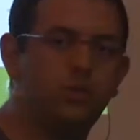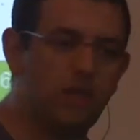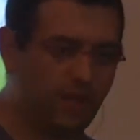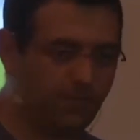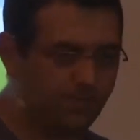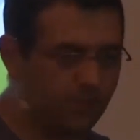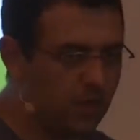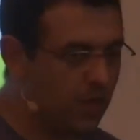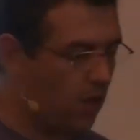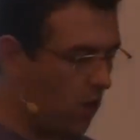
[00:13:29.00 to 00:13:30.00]
today.
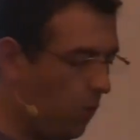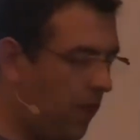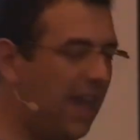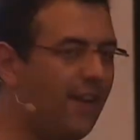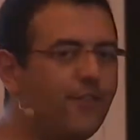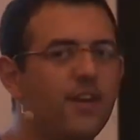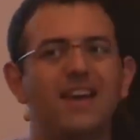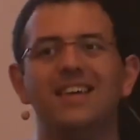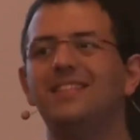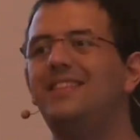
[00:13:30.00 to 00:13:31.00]
We have
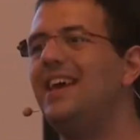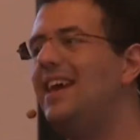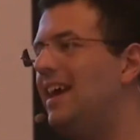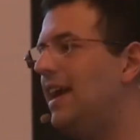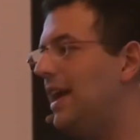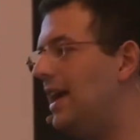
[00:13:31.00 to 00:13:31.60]
the